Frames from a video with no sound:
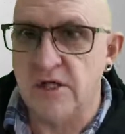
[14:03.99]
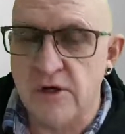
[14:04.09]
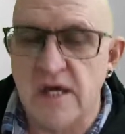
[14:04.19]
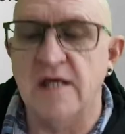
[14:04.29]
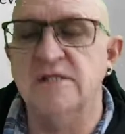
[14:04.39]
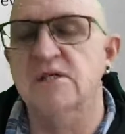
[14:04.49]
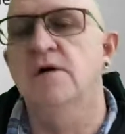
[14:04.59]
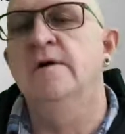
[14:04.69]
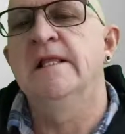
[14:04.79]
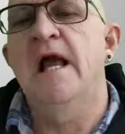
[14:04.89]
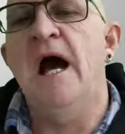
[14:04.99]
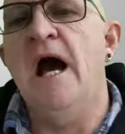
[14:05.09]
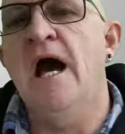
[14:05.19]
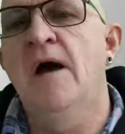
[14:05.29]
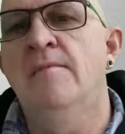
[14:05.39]
Okay, so
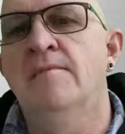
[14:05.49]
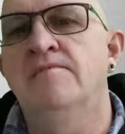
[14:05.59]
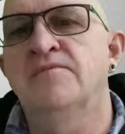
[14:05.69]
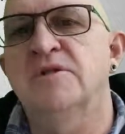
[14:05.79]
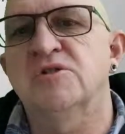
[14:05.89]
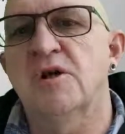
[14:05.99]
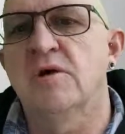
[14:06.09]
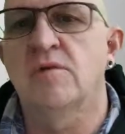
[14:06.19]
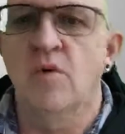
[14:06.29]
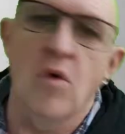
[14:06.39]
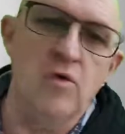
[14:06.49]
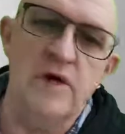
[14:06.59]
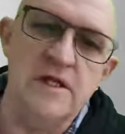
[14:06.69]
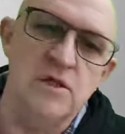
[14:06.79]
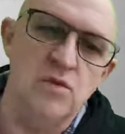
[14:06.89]
so all
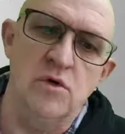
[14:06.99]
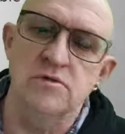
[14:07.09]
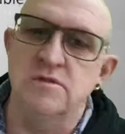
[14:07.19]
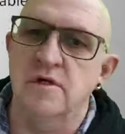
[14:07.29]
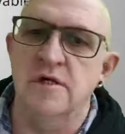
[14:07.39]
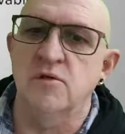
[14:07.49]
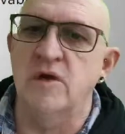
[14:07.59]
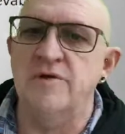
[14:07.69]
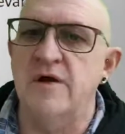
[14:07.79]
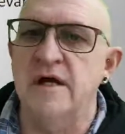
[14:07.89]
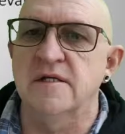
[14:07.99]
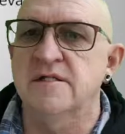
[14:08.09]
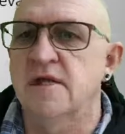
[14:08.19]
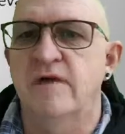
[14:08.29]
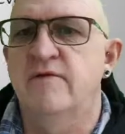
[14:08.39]
around the world it went around
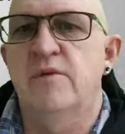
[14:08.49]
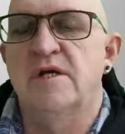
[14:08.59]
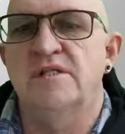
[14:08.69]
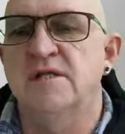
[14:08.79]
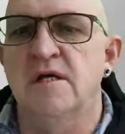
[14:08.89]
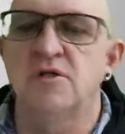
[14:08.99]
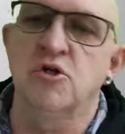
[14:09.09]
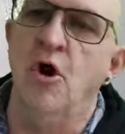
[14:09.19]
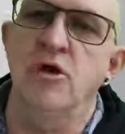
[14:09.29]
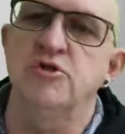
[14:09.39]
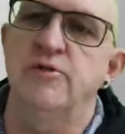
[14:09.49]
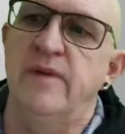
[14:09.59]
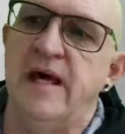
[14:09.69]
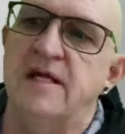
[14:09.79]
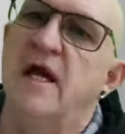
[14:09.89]
and everybody said you can't do
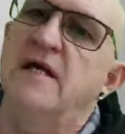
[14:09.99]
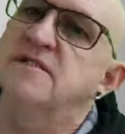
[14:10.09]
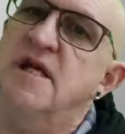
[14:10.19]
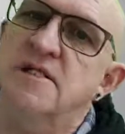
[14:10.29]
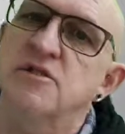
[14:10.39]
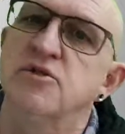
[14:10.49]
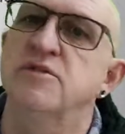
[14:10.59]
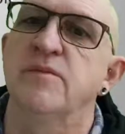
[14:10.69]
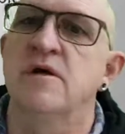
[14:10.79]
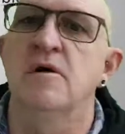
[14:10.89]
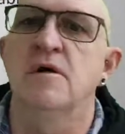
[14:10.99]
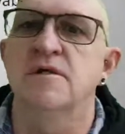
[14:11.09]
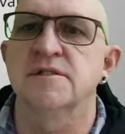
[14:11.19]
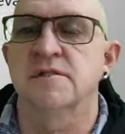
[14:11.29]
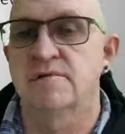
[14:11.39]
black light tattoos
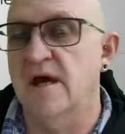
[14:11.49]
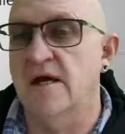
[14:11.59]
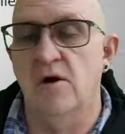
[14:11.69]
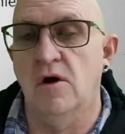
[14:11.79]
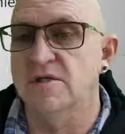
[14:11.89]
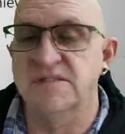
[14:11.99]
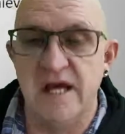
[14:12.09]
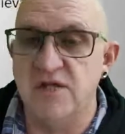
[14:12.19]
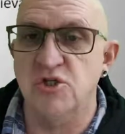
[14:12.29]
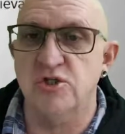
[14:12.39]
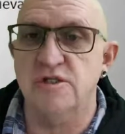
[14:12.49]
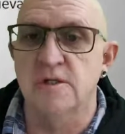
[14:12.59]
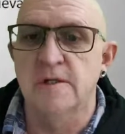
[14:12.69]
because they are dangerous.